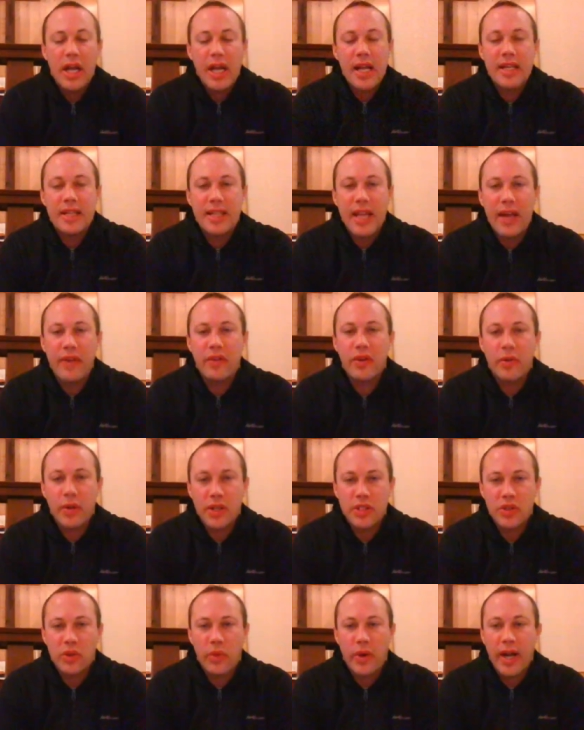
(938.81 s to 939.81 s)
And David
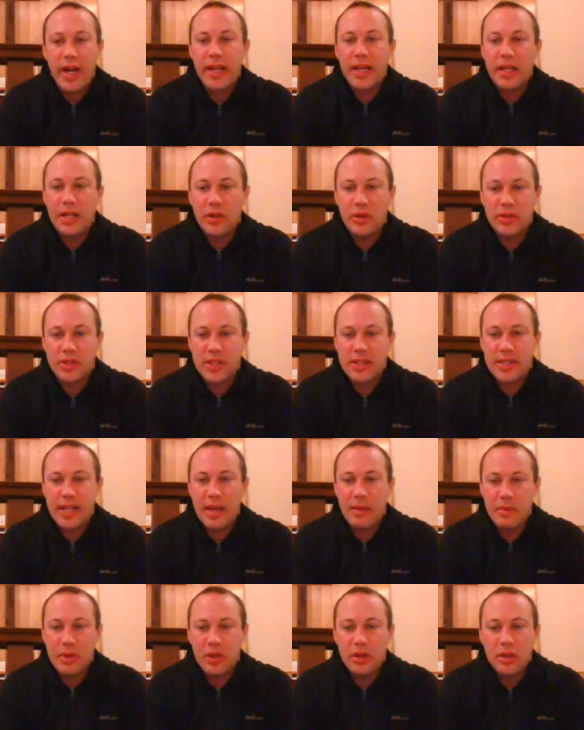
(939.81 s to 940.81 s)
runs away and he goes to
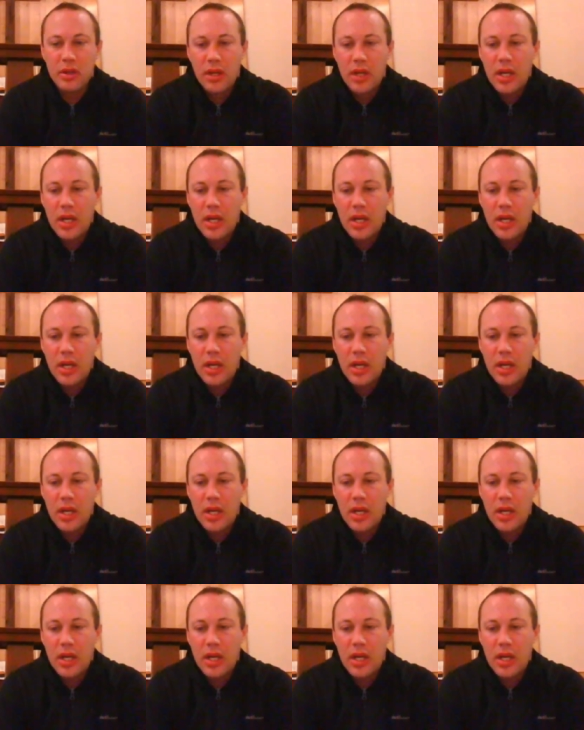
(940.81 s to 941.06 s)
Samuel.